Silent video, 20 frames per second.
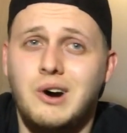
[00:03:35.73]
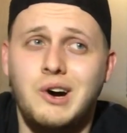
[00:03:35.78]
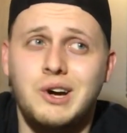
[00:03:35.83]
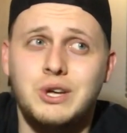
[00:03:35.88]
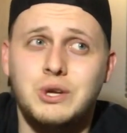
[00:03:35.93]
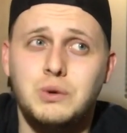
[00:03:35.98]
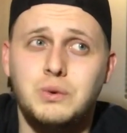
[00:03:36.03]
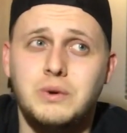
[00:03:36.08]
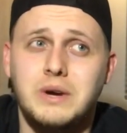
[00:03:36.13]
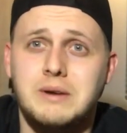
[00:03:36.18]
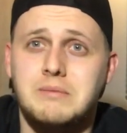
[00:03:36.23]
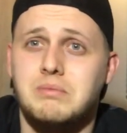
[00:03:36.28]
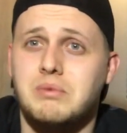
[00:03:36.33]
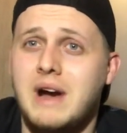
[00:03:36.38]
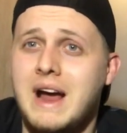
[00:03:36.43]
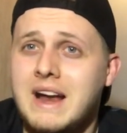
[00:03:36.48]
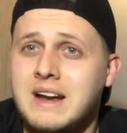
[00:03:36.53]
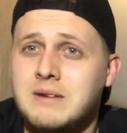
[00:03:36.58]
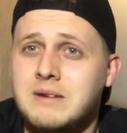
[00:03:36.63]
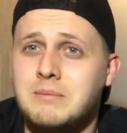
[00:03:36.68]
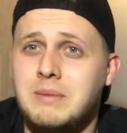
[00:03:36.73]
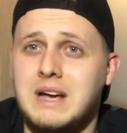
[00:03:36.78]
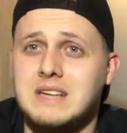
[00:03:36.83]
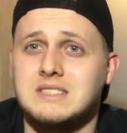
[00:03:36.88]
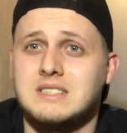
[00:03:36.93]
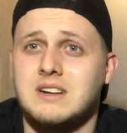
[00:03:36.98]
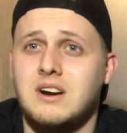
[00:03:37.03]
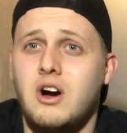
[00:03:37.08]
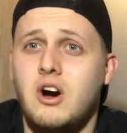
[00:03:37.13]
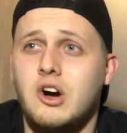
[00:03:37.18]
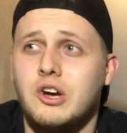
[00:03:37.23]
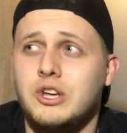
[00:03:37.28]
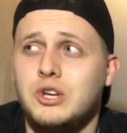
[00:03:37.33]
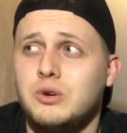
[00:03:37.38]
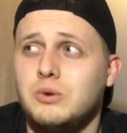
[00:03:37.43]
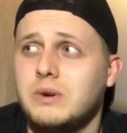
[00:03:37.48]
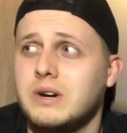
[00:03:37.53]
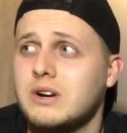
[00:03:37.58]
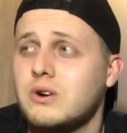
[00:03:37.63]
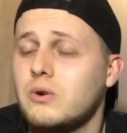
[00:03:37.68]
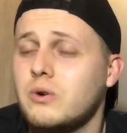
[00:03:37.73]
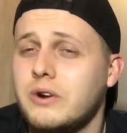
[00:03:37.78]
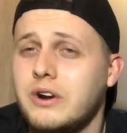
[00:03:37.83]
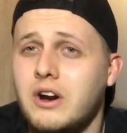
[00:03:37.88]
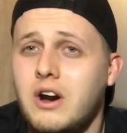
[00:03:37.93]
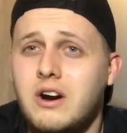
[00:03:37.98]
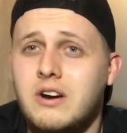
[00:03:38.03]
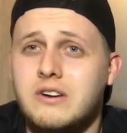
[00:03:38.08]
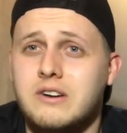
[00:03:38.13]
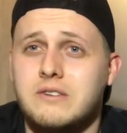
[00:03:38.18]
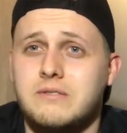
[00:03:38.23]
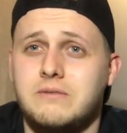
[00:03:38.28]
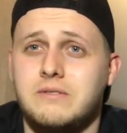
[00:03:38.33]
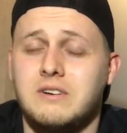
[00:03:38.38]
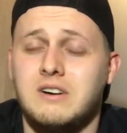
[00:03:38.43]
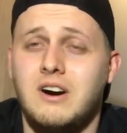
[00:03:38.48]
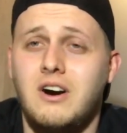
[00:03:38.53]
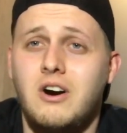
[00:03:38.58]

Are you a brand ambassador? Are you a choreographer?